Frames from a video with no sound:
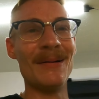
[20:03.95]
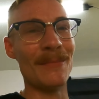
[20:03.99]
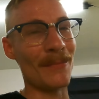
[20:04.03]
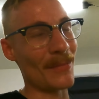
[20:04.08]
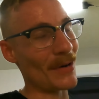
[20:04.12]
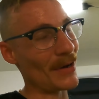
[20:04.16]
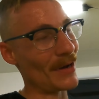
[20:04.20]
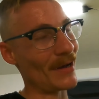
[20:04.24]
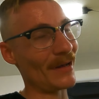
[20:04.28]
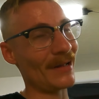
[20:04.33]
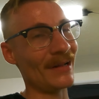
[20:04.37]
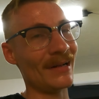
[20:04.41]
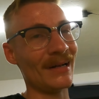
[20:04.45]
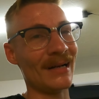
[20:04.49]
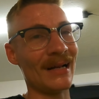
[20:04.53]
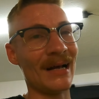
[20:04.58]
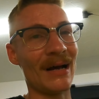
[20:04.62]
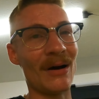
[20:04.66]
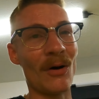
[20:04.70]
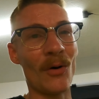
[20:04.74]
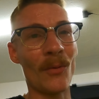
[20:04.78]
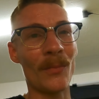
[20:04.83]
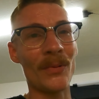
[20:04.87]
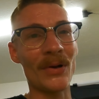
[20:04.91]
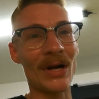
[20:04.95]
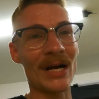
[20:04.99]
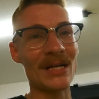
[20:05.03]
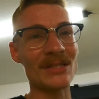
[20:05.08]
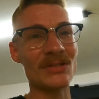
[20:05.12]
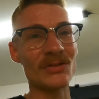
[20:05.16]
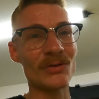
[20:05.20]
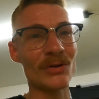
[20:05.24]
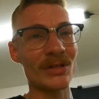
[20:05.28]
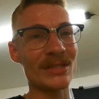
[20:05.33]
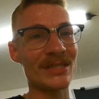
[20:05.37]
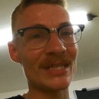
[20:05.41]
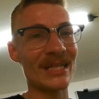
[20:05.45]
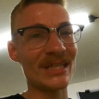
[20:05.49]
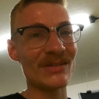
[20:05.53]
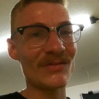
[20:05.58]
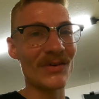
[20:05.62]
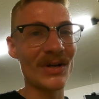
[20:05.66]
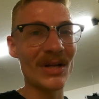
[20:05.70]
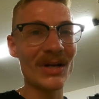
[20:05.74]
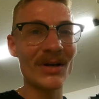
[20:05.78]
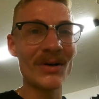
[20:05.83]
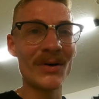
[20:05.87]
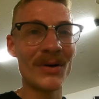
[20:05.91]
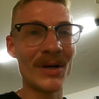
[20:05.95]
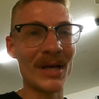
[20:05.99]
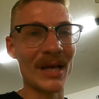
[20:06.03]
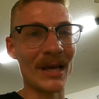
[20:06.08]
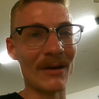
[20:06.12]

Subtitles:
But hope you guys enjoyed today's video.